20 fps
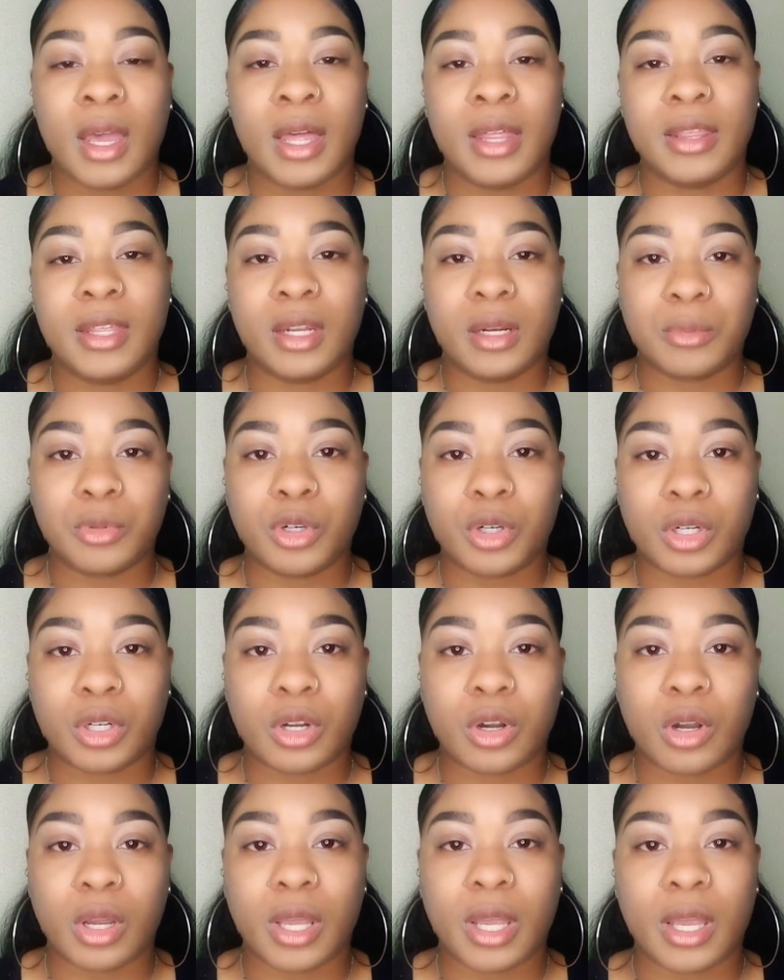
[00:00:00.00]
And then I'm gonna
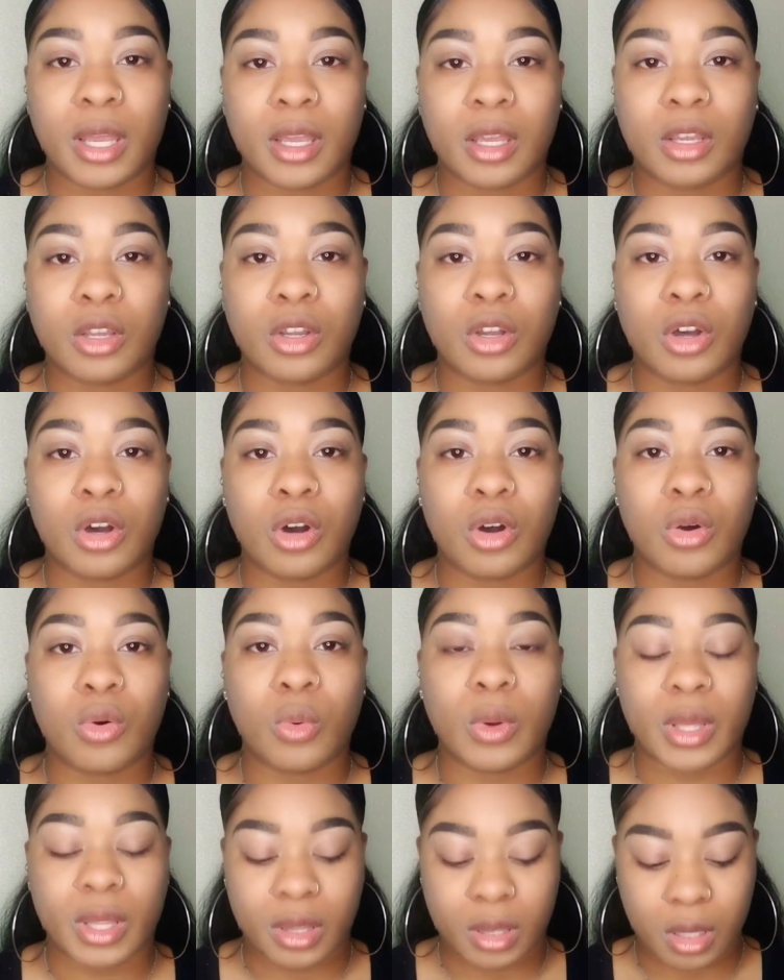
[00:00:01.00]
go ahead and go
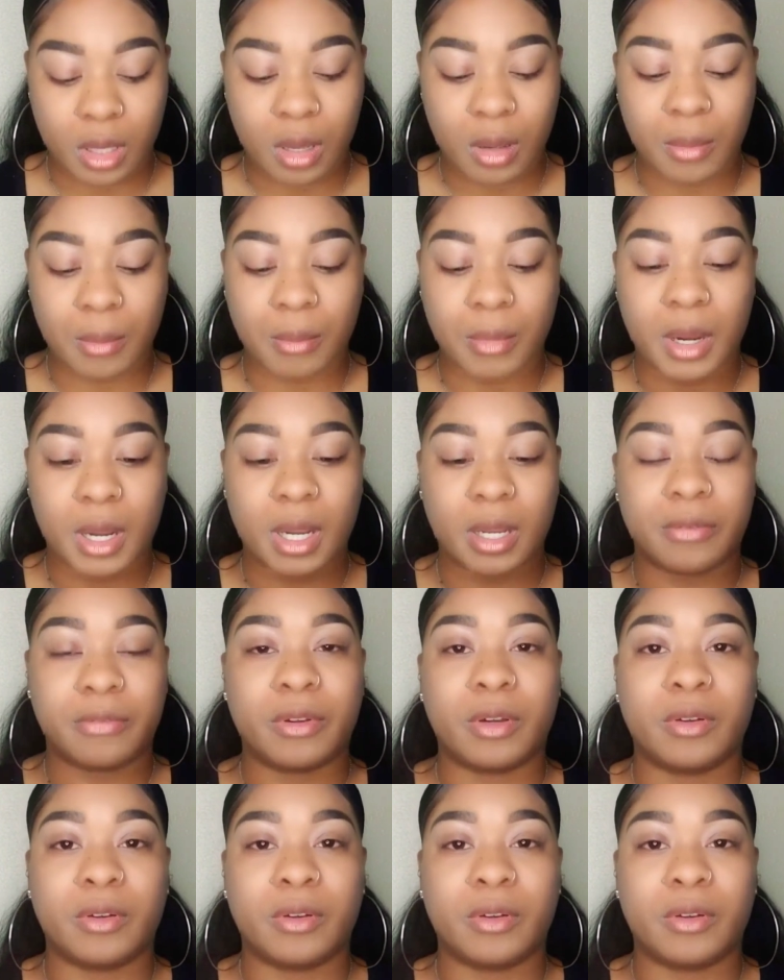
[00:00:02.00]
with my